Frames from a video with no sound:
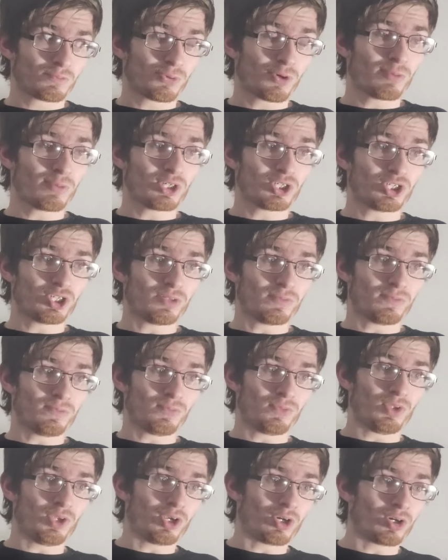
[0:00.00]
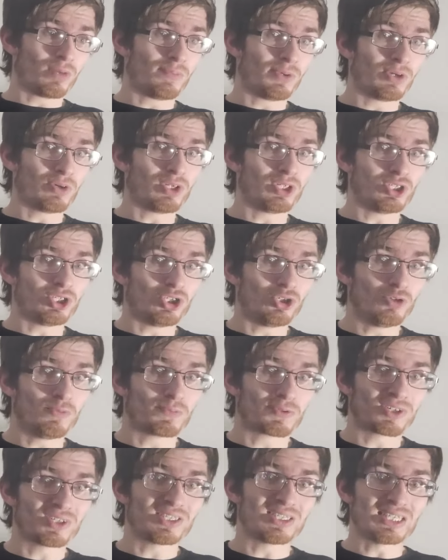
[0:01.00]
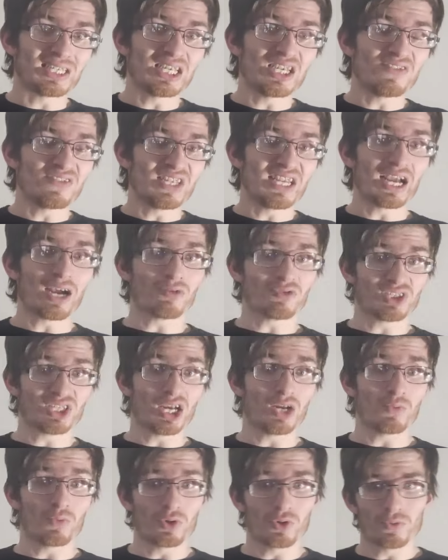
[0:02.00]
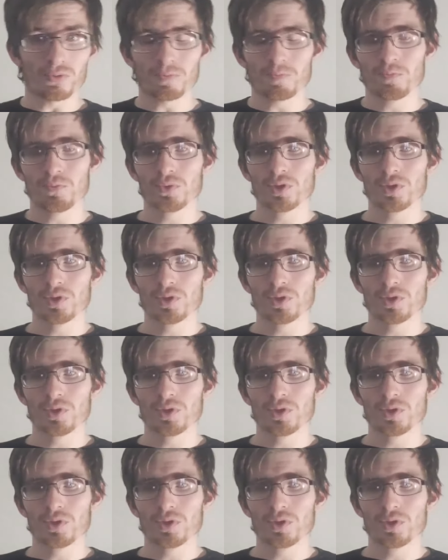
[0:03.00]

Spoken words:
pretty much your ability to perceive the outside world.